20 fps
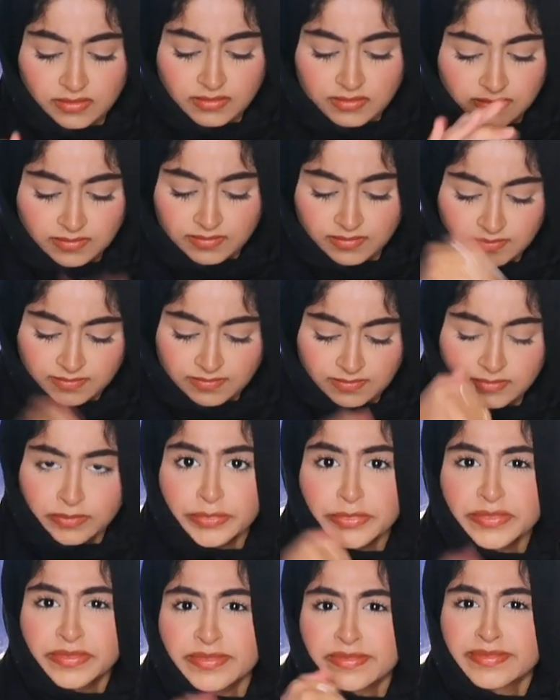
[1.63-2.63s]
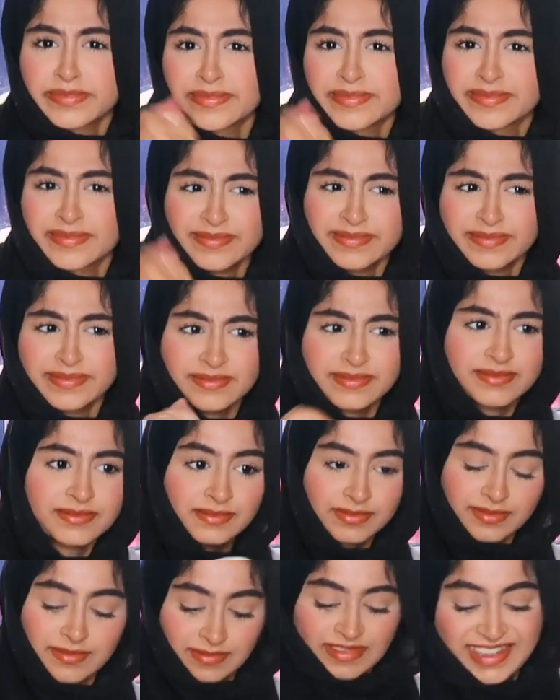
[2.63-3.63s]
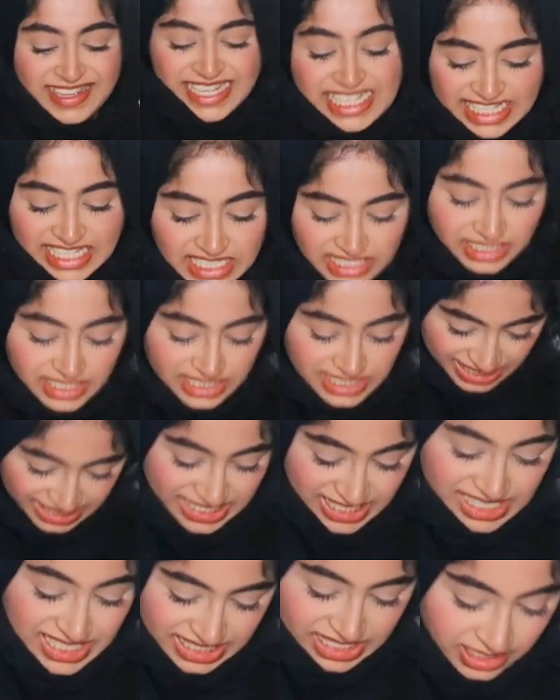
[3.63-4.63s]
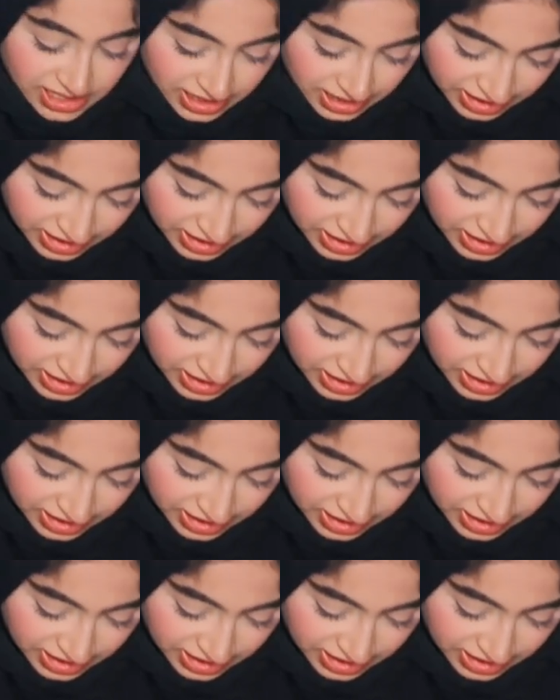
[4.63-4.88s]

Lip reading: Hi, so I'm Maymuna, and I'm